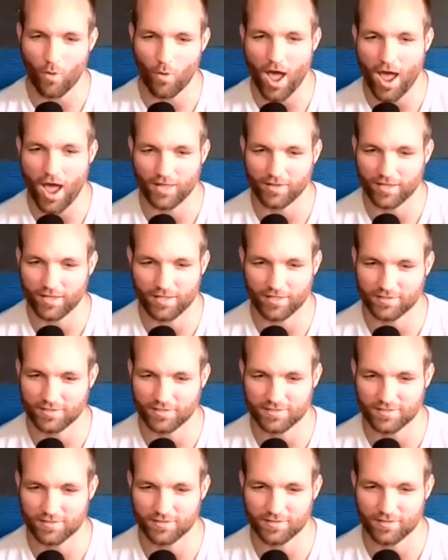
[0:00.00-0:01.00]
why like that
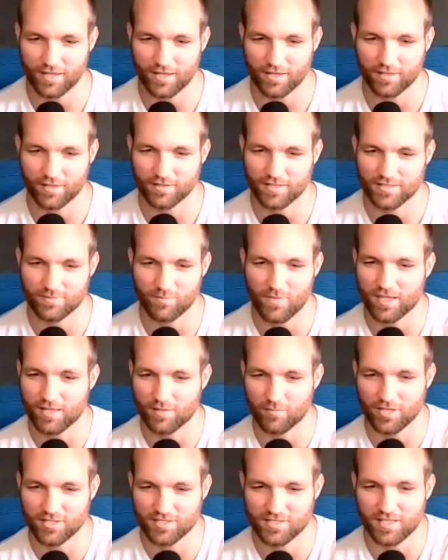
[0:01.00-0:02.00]
doesn't like it doesn't make
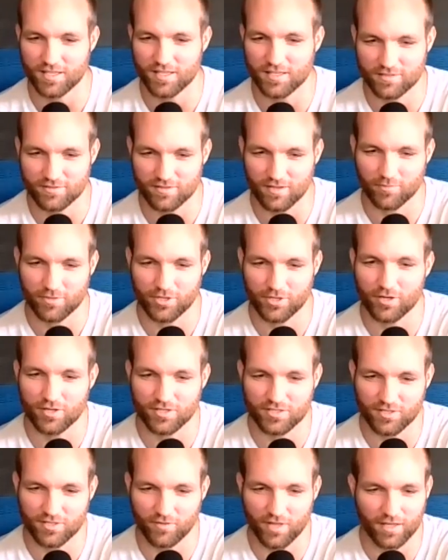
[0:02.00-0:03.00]
any much sense so i'm
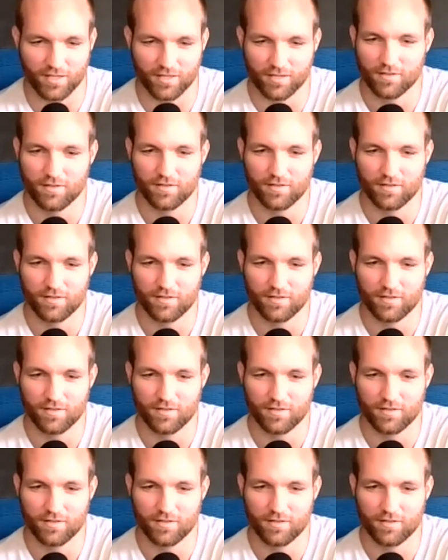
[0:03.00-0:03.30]
curious of like